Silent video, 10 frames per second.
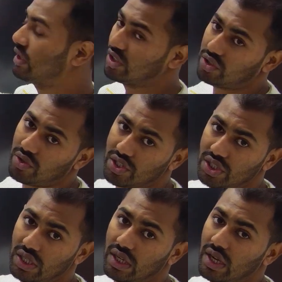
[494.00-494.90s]
de
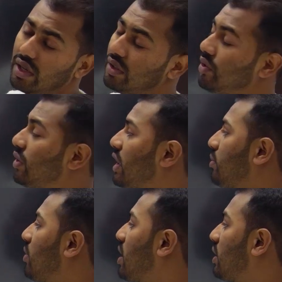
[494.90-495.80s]
Saussure and
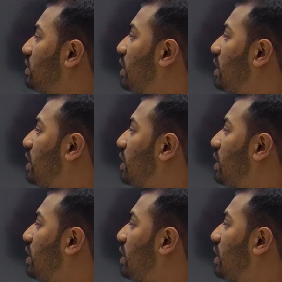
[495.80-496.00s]
Roland Barthes.